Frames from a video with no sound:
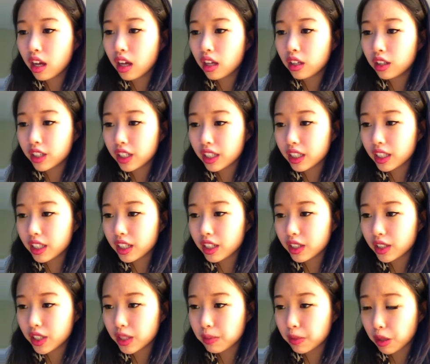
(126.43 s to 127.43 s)
Look at the year
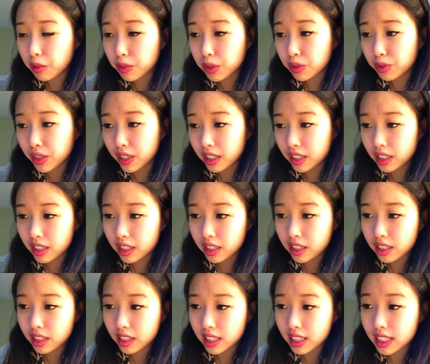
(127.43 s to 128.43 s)
this poem was written.
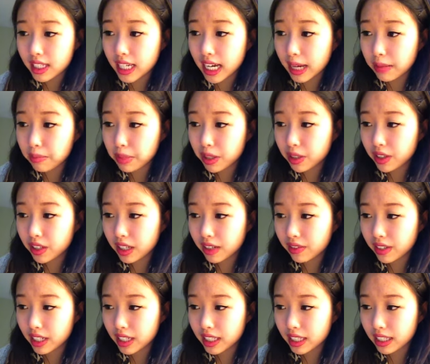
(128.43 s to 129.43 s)
Does the time period have
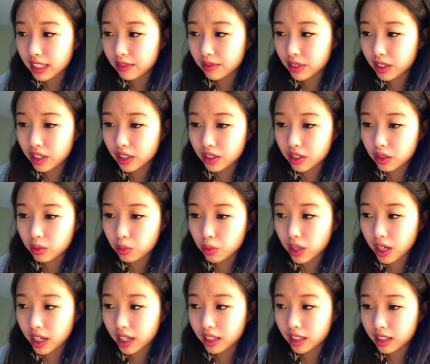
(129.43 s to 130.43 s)
any significance on
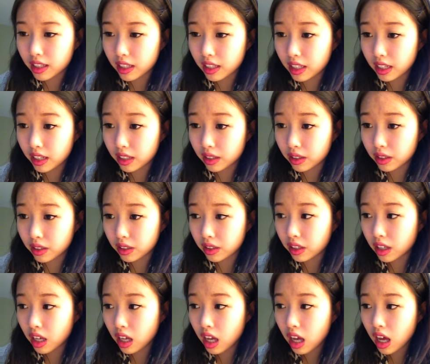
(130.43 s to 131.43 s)
why the young girl
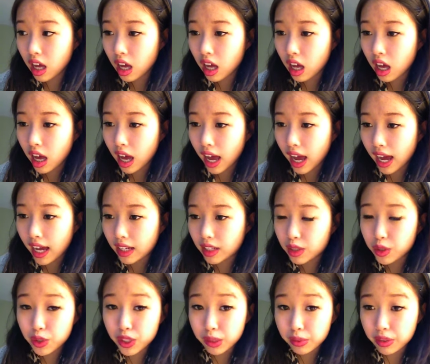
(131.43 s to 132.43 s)
had
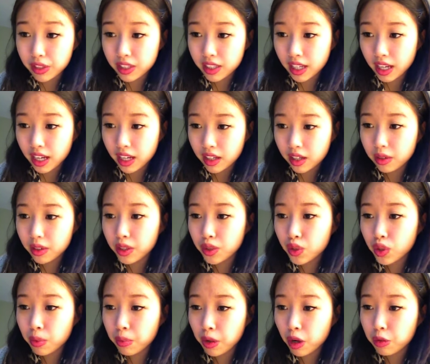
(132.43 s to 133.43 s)
2 siblings die? Okay, so
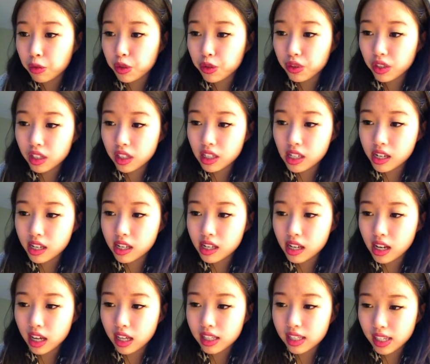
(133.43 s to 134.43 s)
the poem was written in
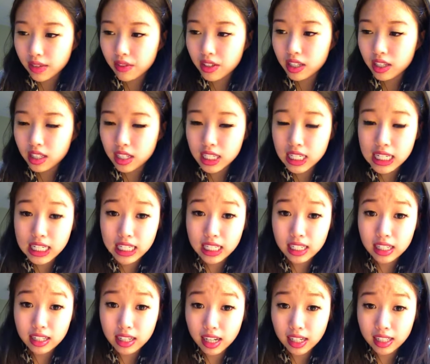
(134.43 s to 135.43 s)

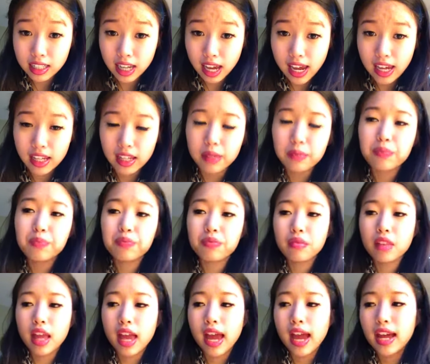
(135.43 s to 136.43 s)
1798,
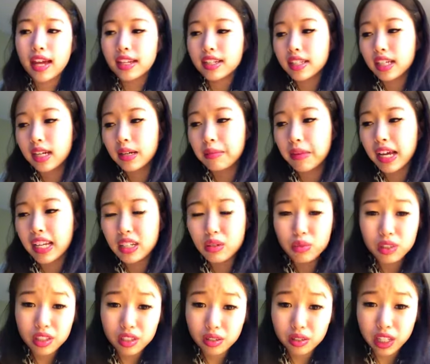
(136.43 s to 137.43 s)
and I didn't
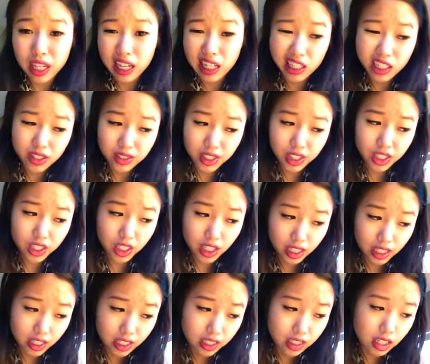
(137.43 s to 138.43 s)
really know the age of the
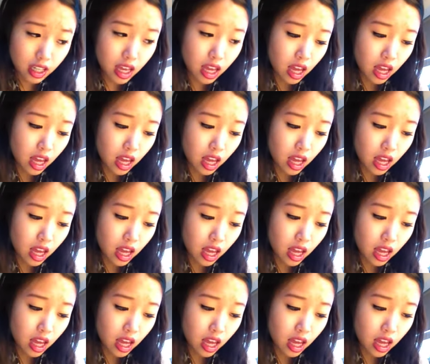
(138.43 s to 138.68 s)
kids.